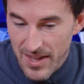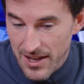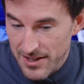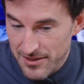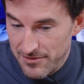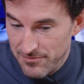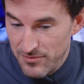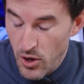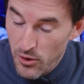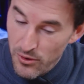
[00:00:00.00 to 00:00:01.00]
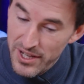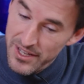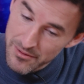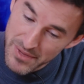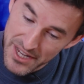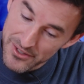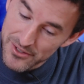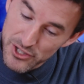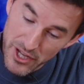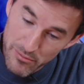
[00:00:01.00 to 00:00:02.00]
And not only I made
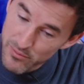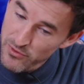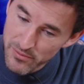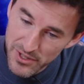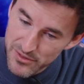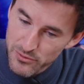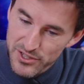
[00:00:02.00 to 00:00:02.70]
a shaped movement,